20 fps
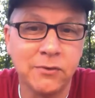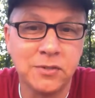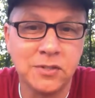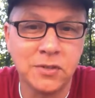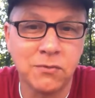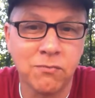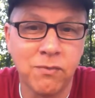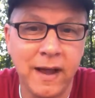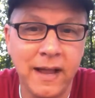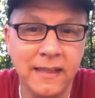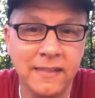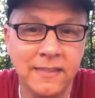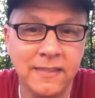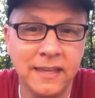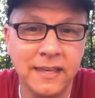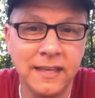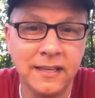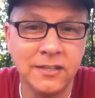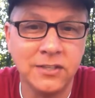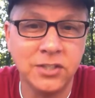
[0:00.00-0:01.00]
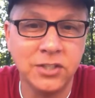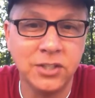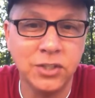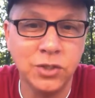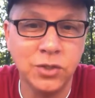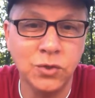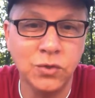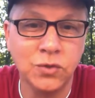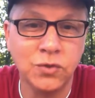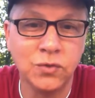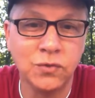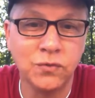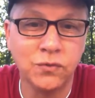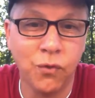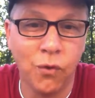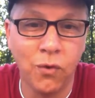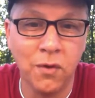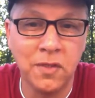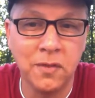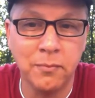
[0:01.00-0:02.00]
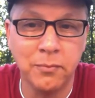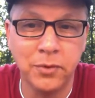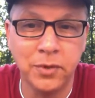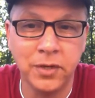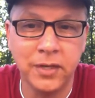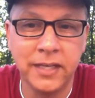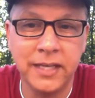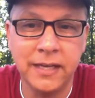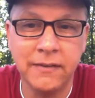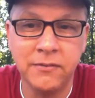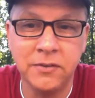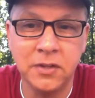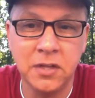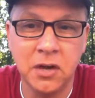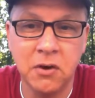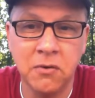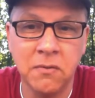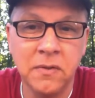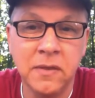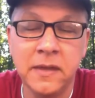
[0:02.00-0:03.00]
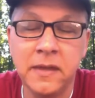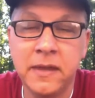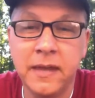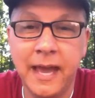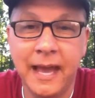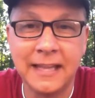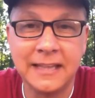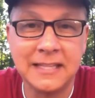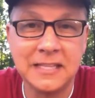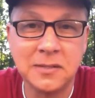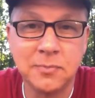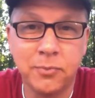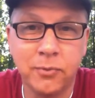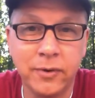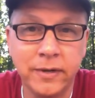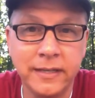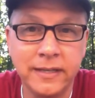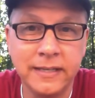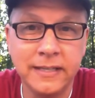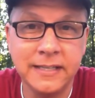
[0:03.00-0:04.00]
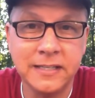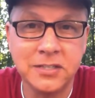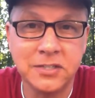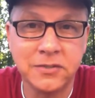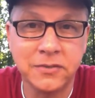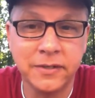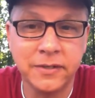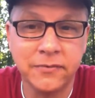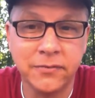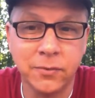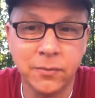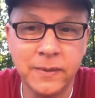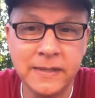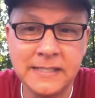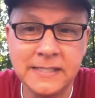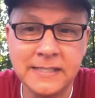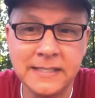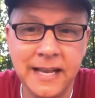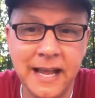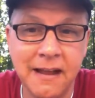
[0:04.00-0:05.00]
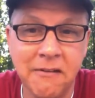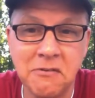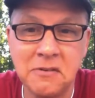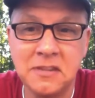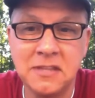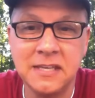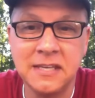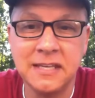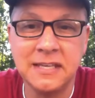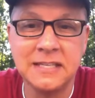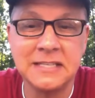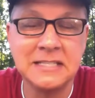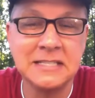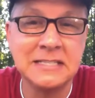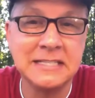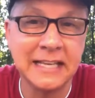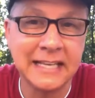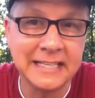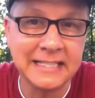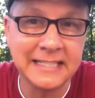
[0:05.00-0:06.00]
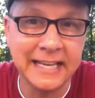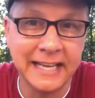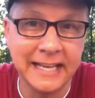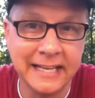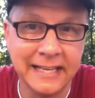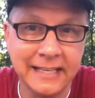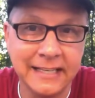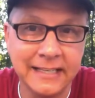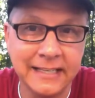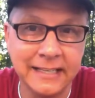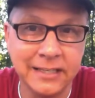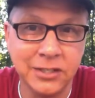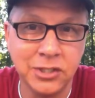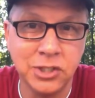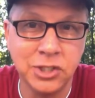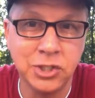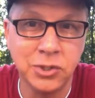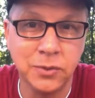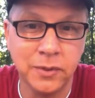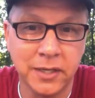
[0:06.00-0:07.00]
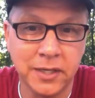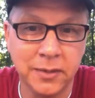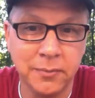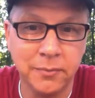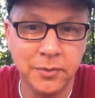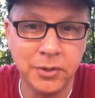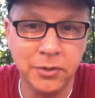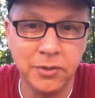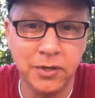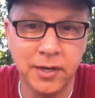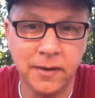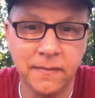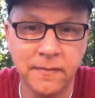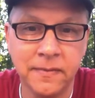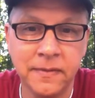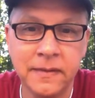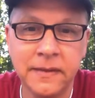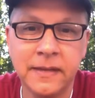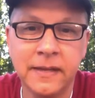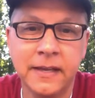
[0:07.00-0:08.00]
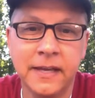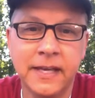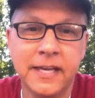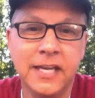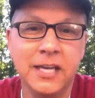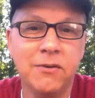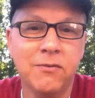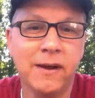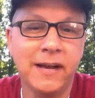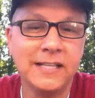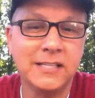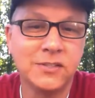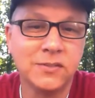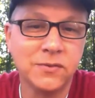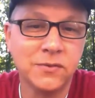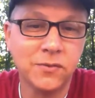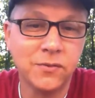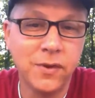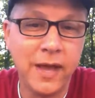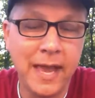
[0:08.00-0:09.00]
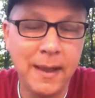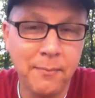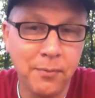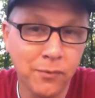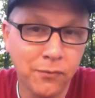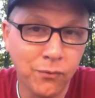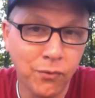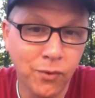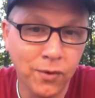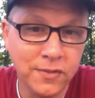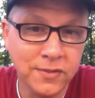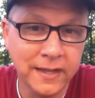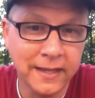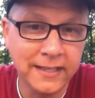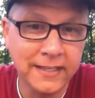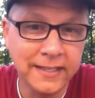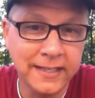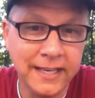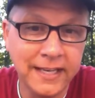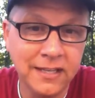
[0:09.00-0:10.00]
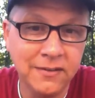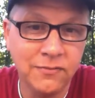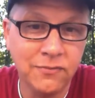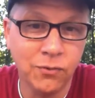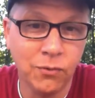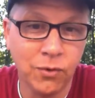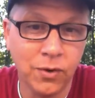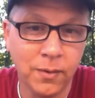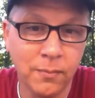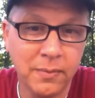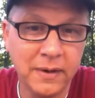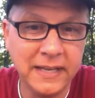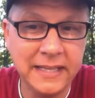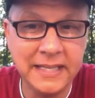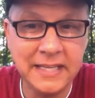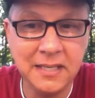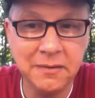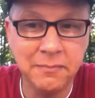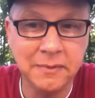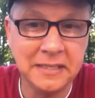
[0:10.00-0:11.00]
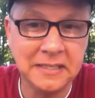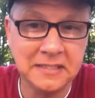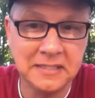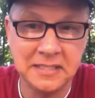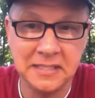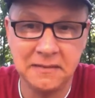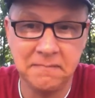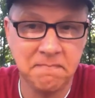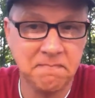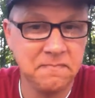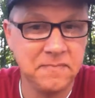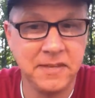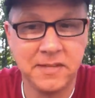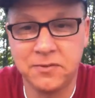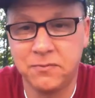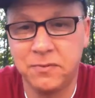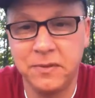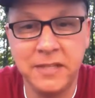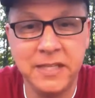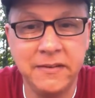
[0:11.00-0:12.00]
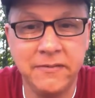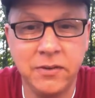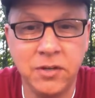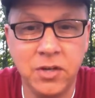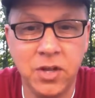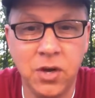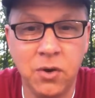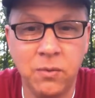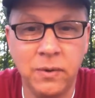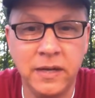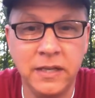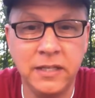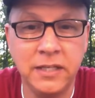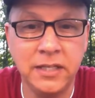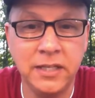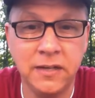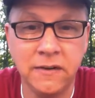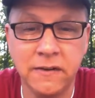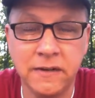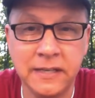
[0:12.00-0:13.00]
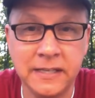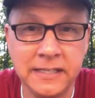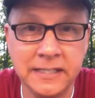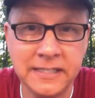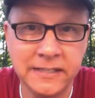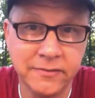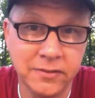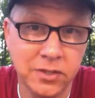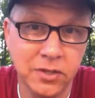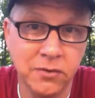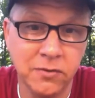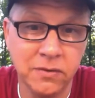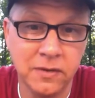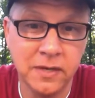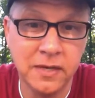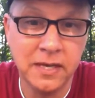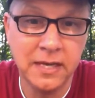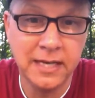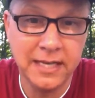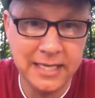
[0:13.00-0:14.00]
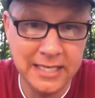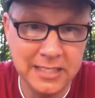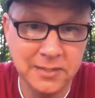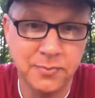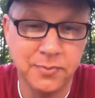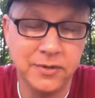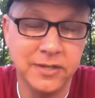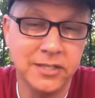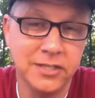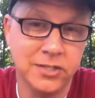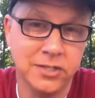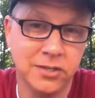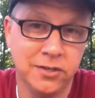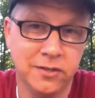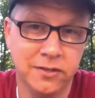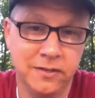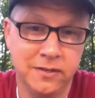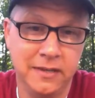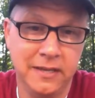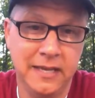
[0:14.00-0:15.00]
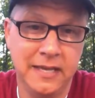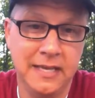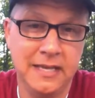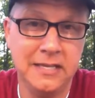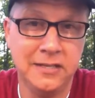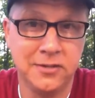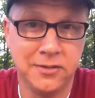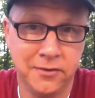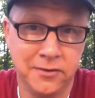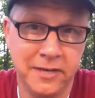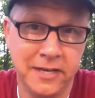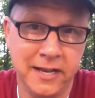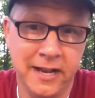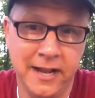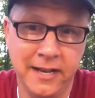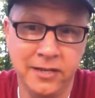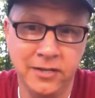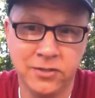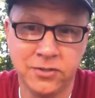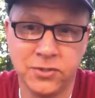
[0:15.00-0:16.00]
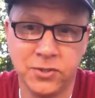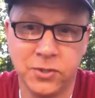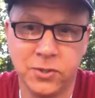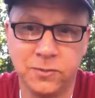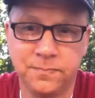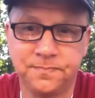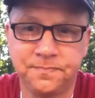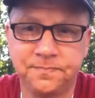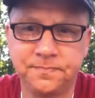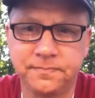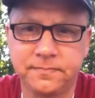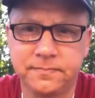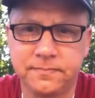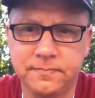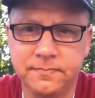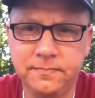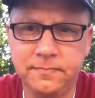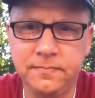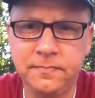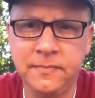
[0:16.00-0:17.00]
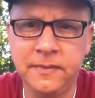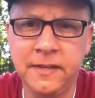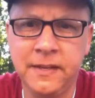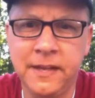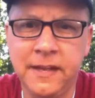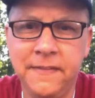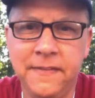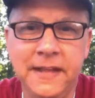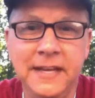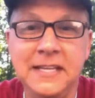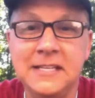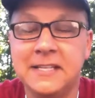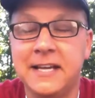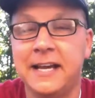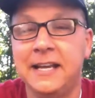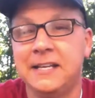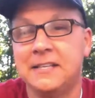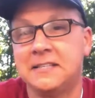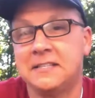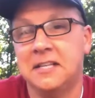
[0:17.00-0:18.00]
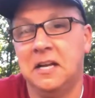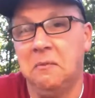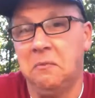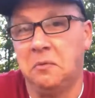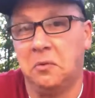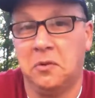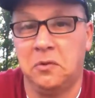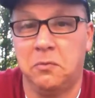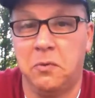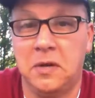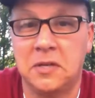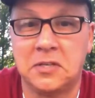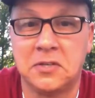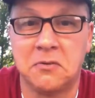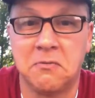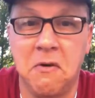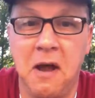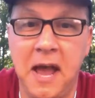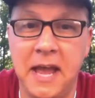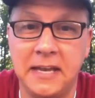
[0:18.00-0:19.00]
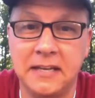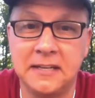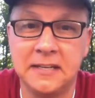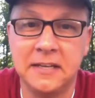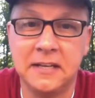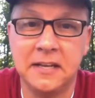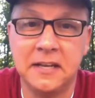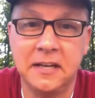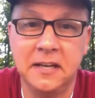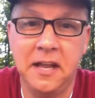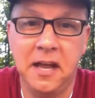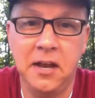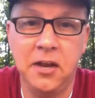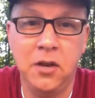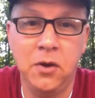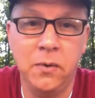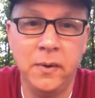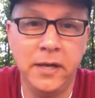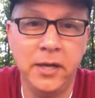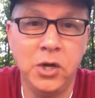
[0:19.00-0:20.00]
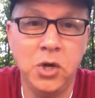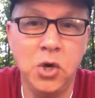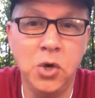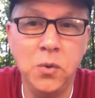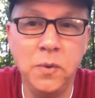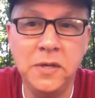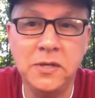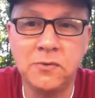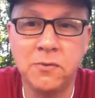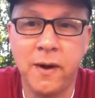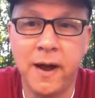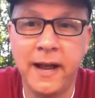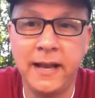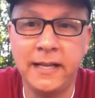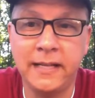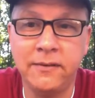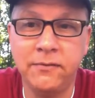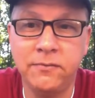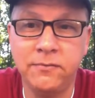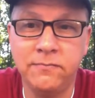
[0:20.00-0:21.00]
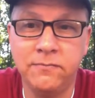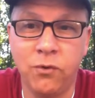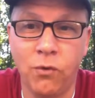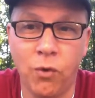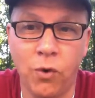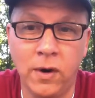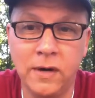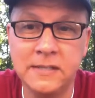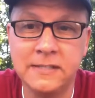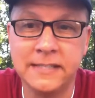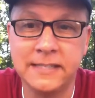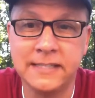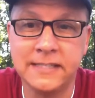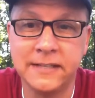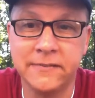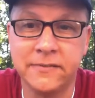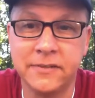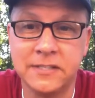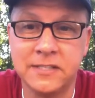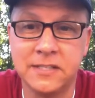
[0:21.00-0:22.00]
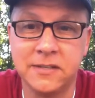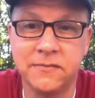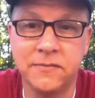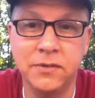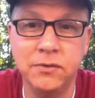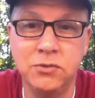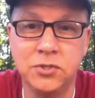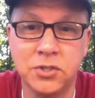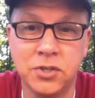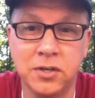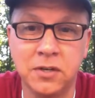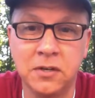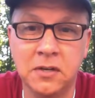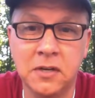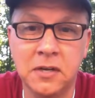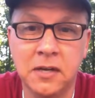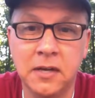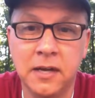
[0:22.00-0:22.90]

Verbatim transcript: it was the right thing to use for the book, even though at this point in history, for Winston, everything is dictated into a computer. He writes April 4th, 1984, but he admits he doesn't really even know what year it is, even though he's pretty sure he's 39 years old. Then he's kind of stumped with what to write, not knowing who he's writing for, since if it's the future